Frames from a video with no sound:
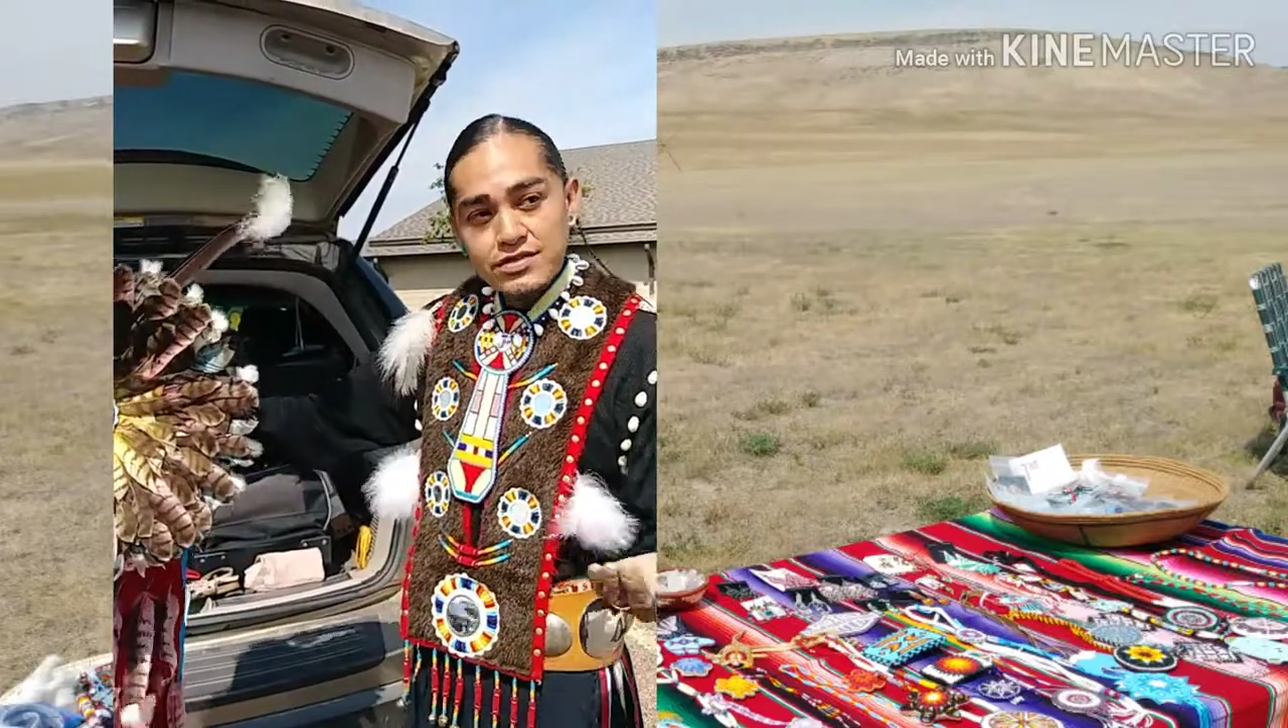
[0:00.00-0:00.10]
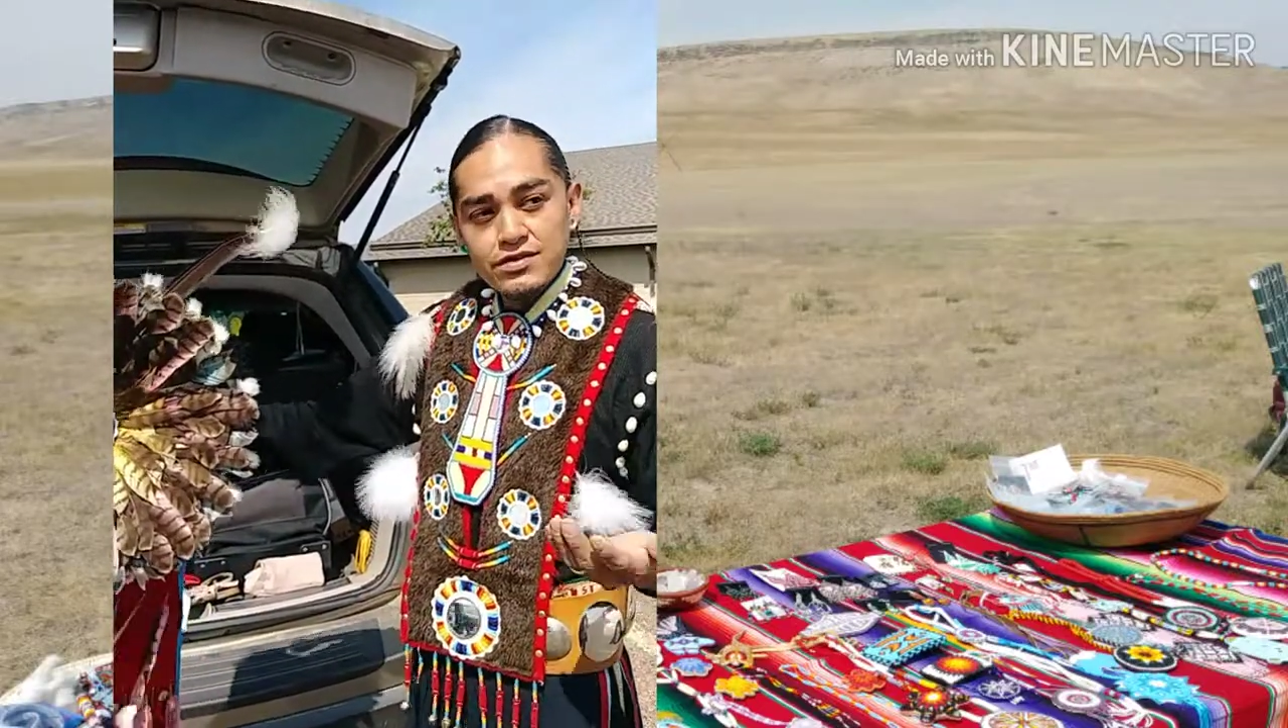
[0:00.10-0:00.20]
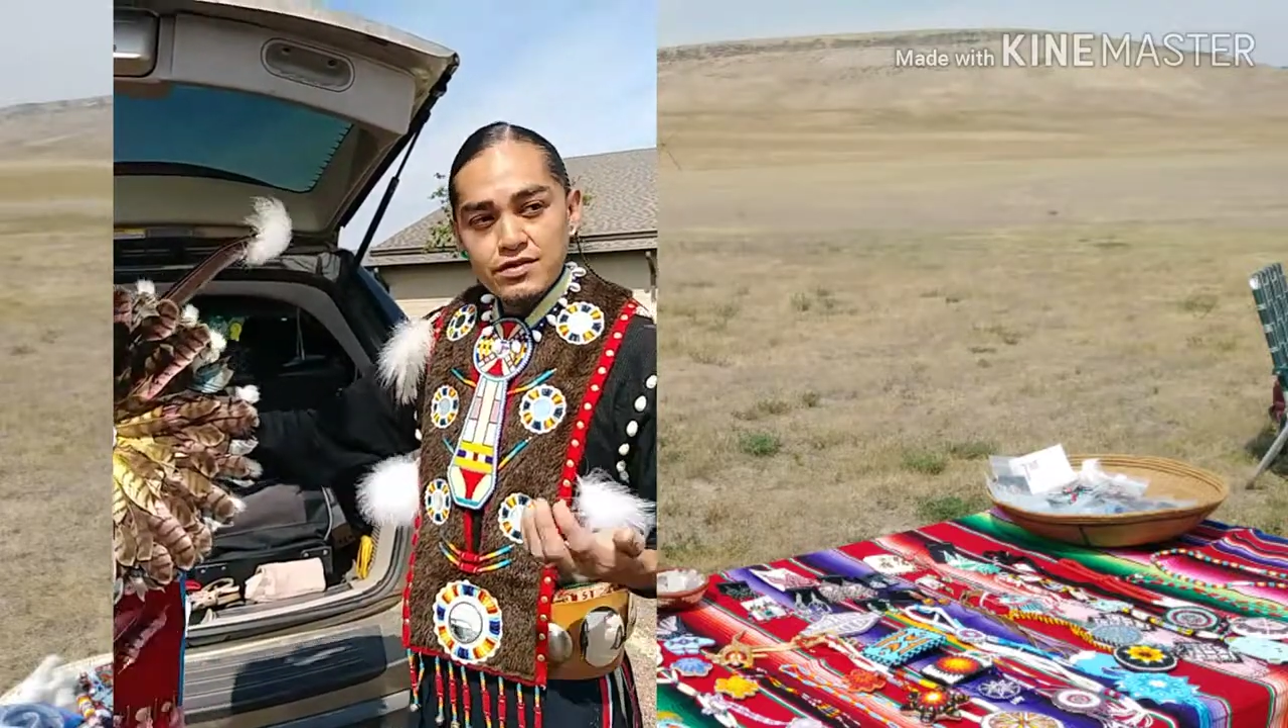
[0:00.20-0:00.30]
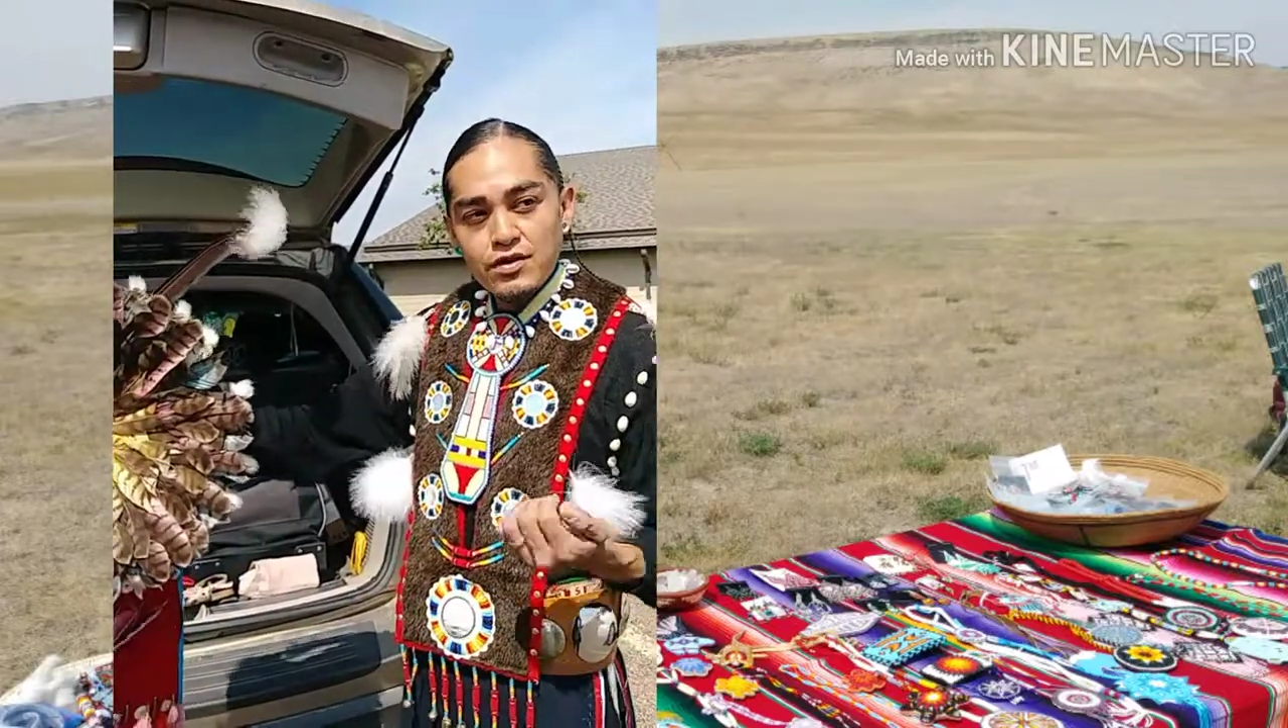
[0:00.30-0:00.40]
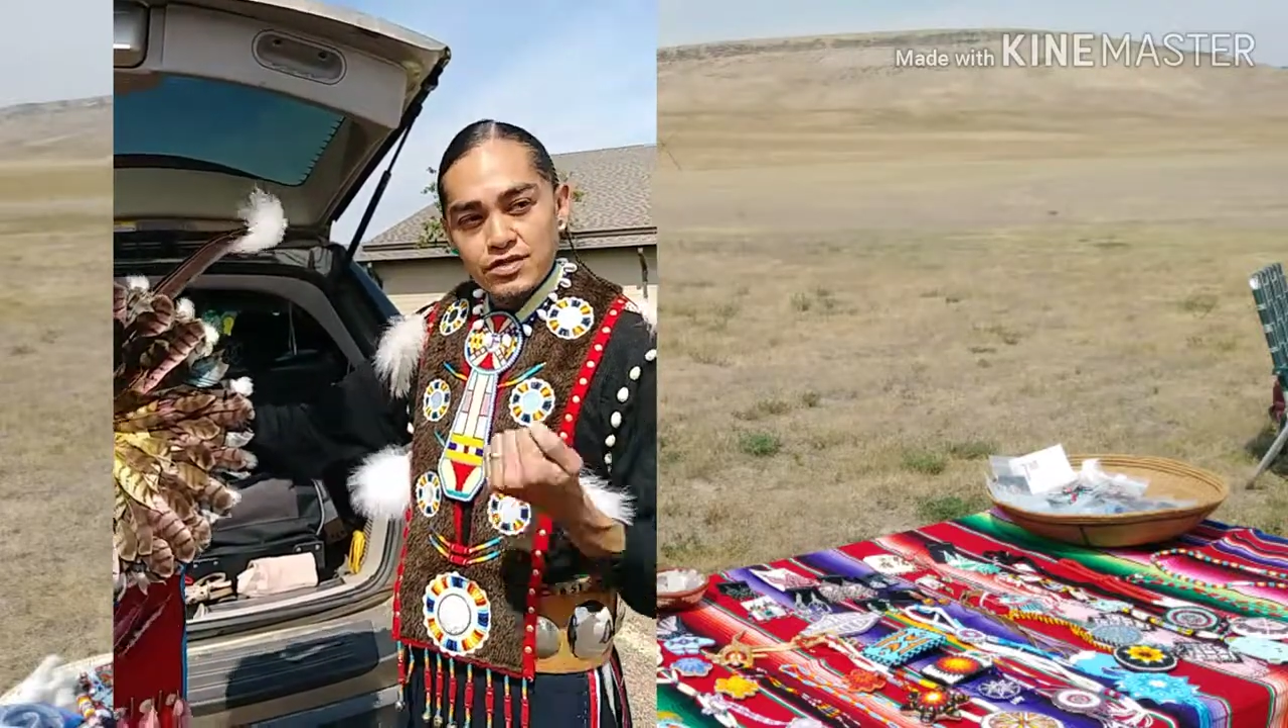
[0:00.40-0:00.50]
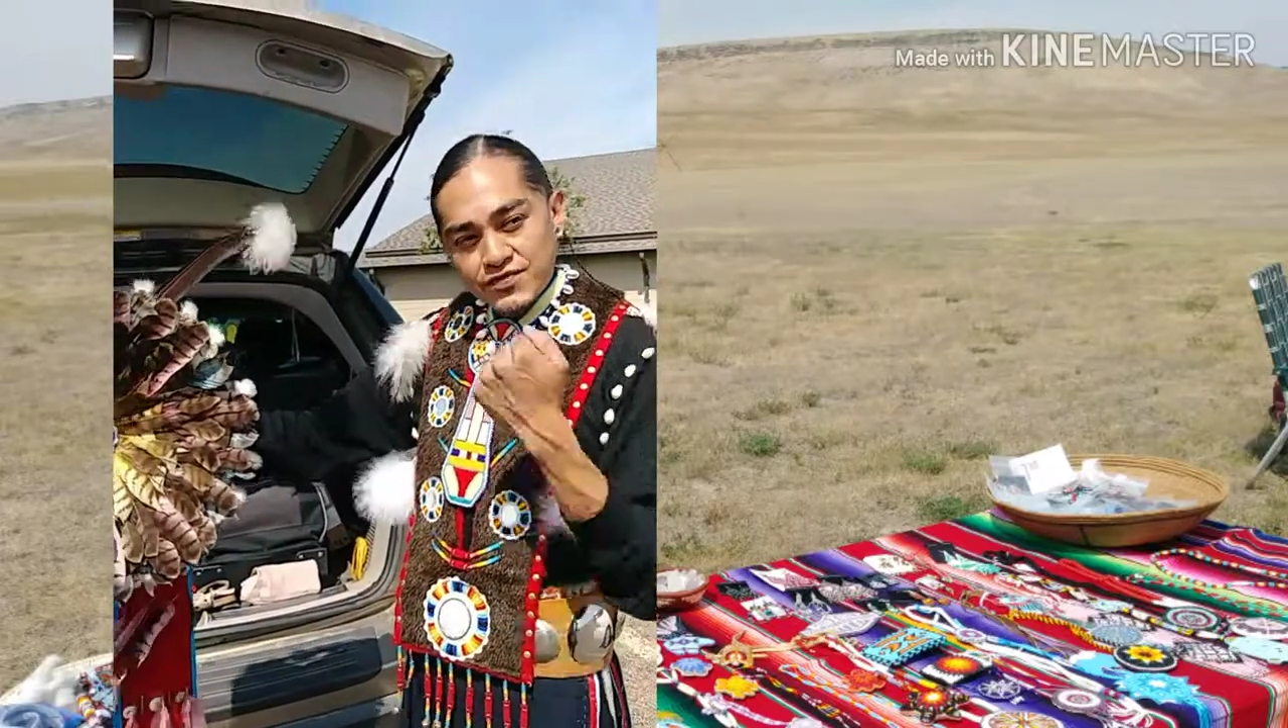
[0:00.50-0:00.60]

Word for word: right?